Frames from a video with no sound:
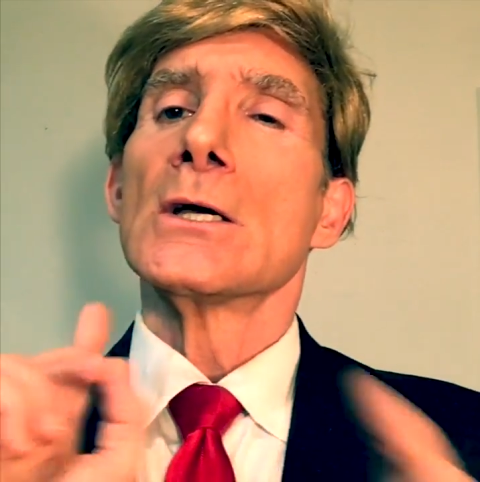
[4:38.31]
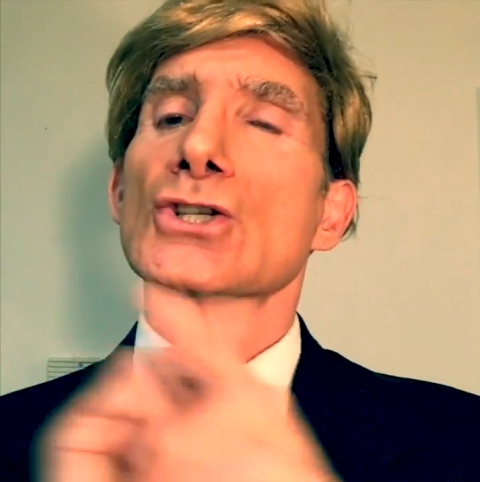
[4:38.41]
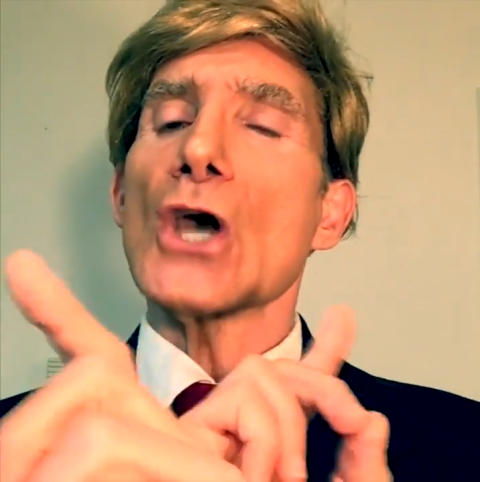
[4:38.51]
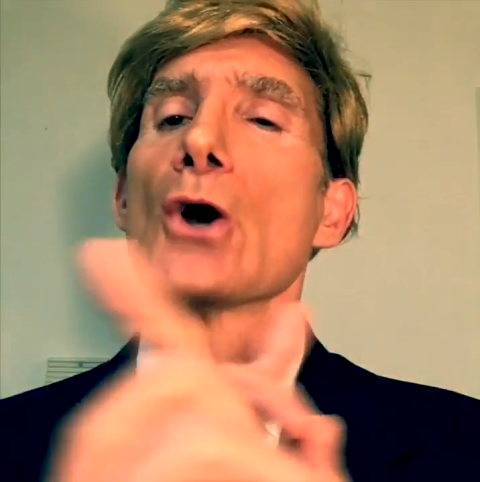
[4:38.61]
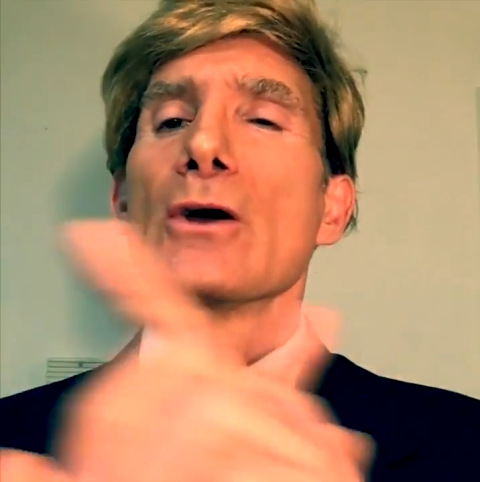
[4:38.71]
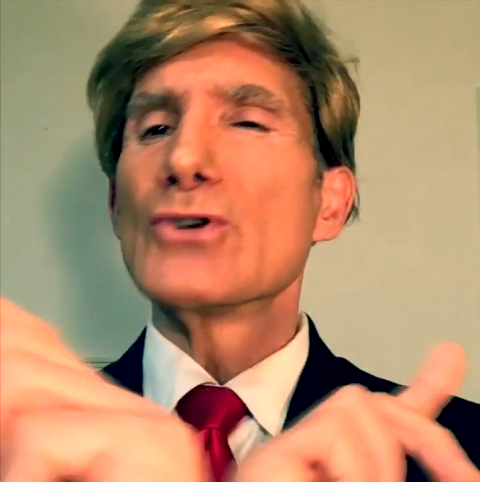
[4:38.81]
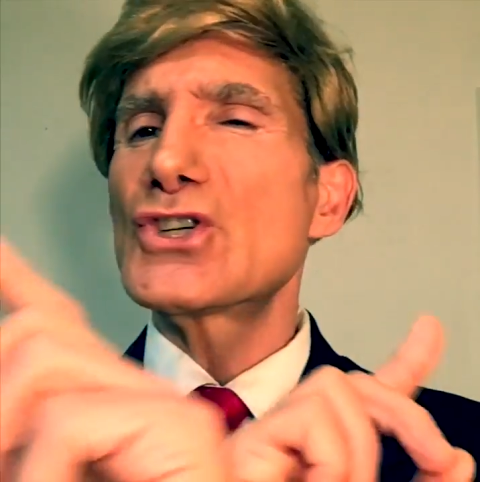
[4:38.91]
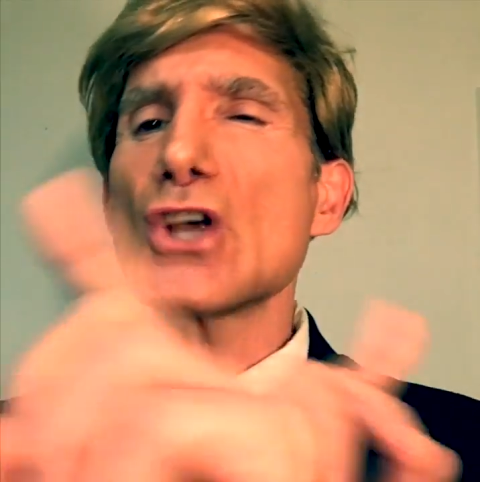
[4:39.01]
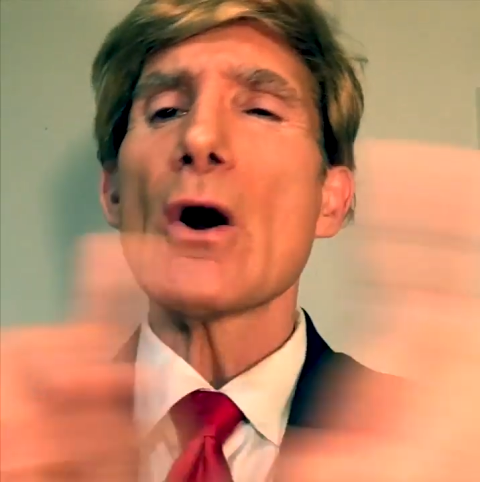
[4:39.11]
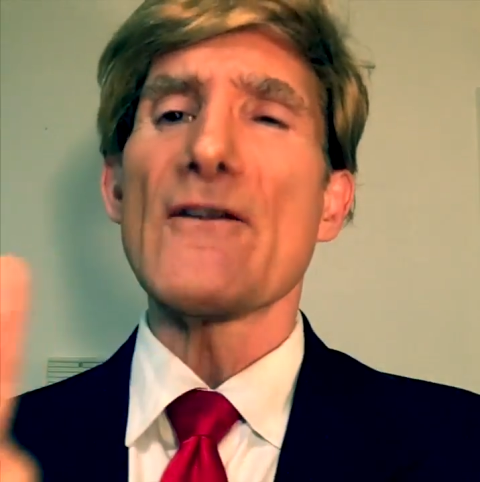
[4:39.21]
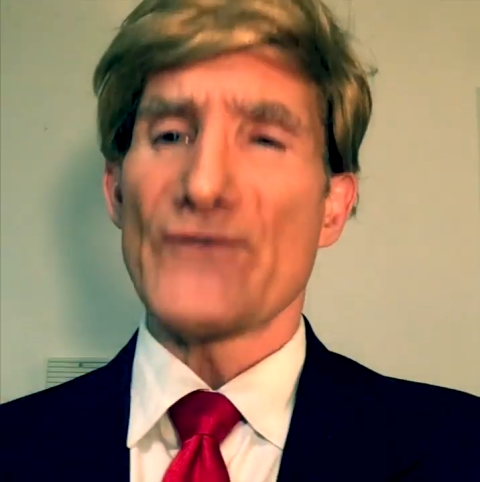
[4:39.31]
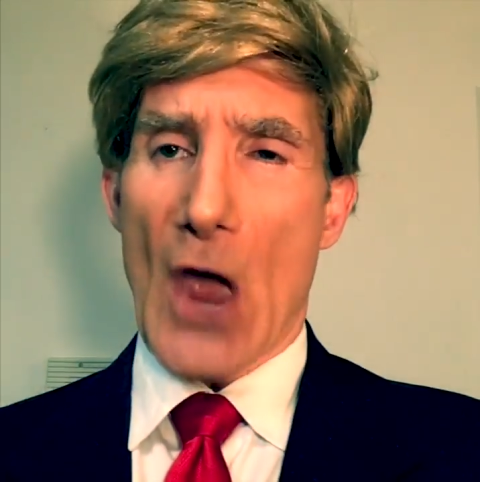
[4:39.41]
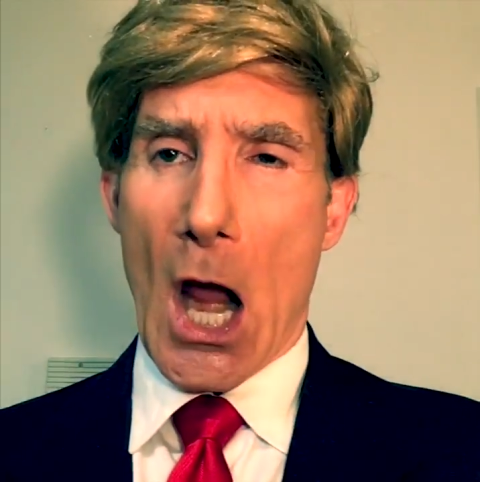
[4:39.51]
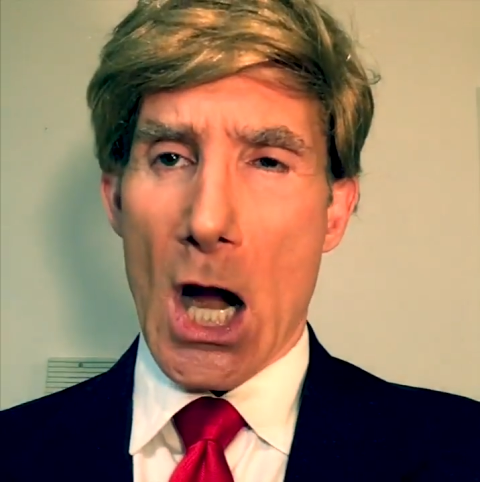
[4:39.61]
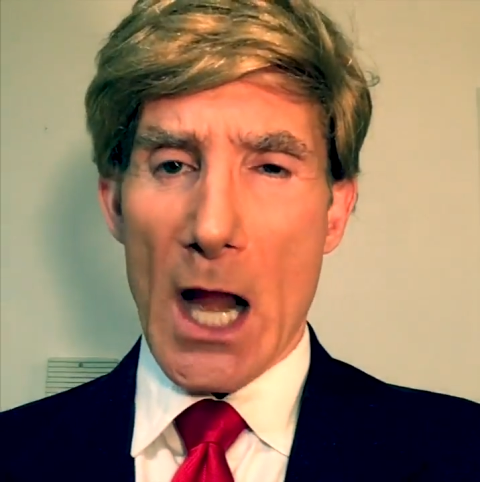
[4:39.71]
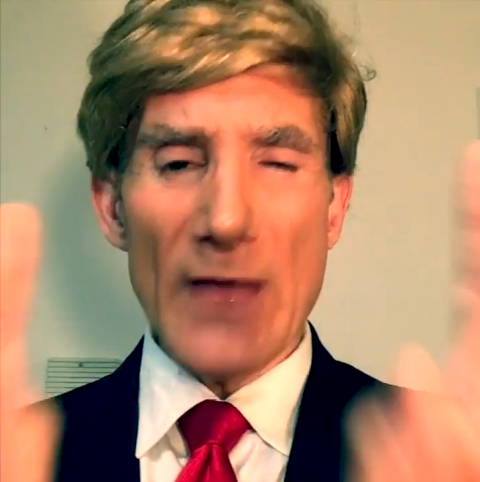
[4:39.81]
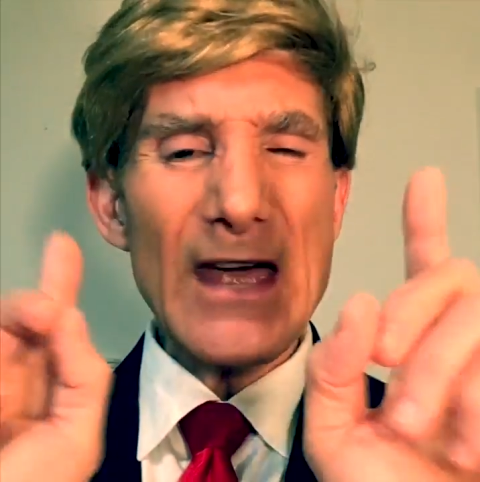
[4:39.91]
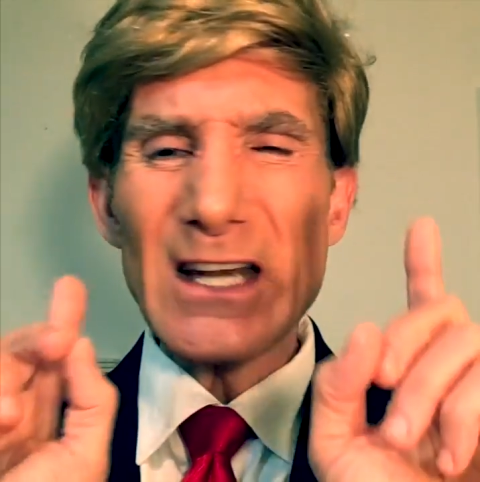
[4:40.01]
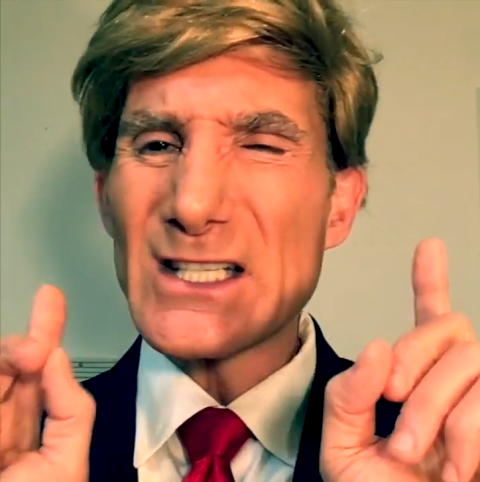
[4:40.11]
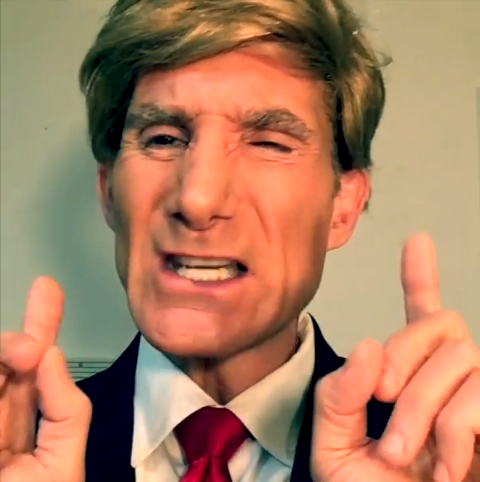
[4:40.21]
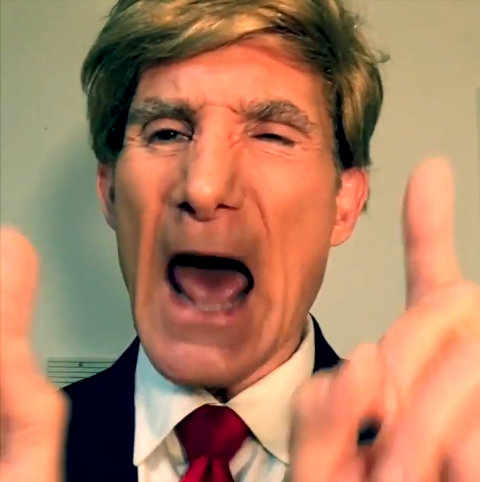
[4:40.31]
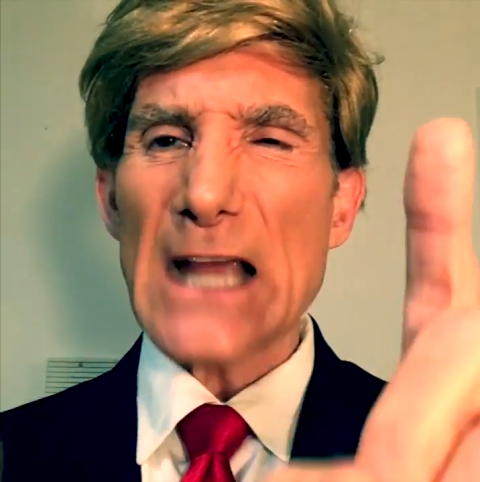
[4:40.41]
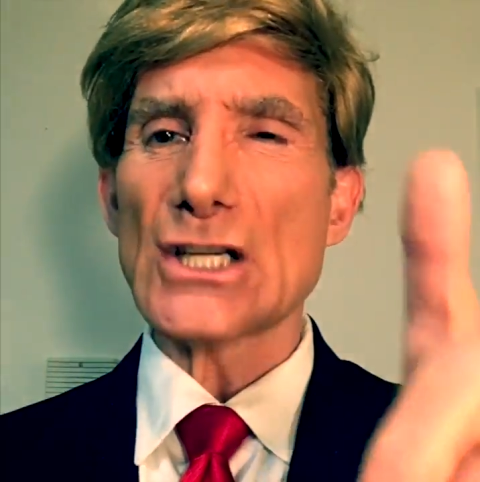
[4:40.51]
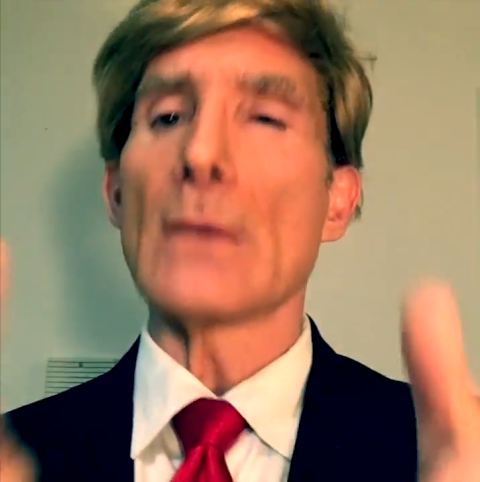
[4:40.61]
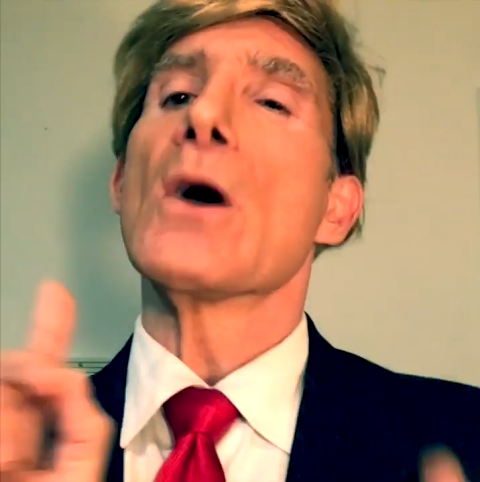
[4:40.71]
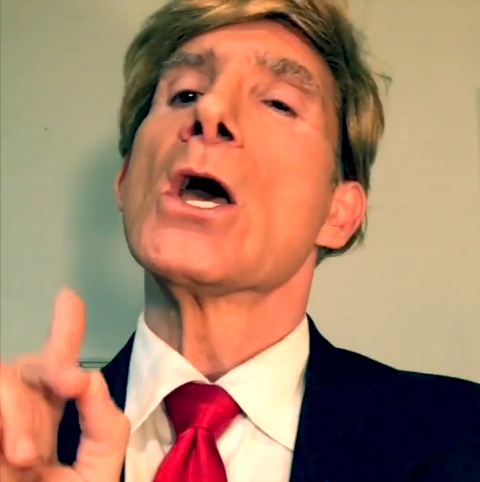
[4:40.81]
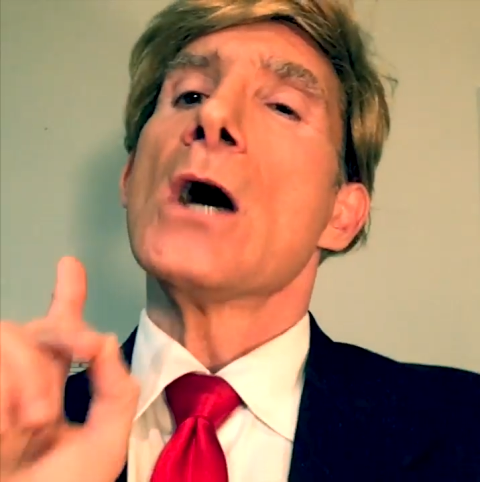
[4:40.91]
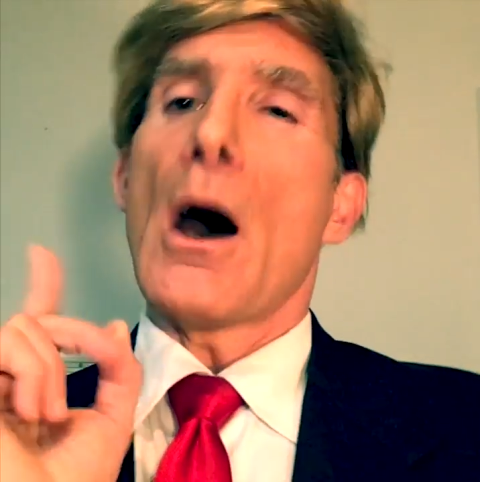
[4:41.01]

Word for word: So it was so unfair. And they attacked him.